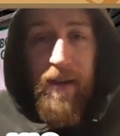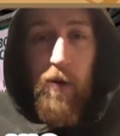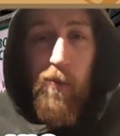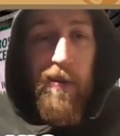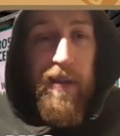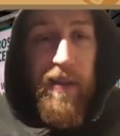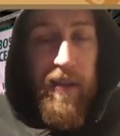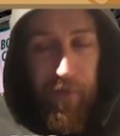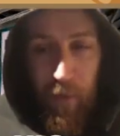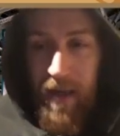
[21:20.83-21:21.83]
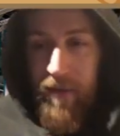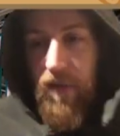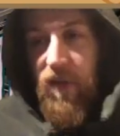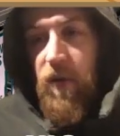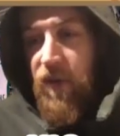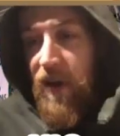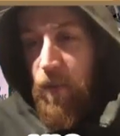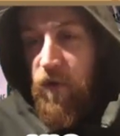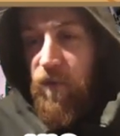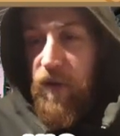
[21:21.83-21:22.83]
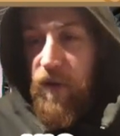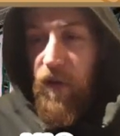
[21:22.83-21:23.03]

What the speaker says: it completely different ways in terms of their movement.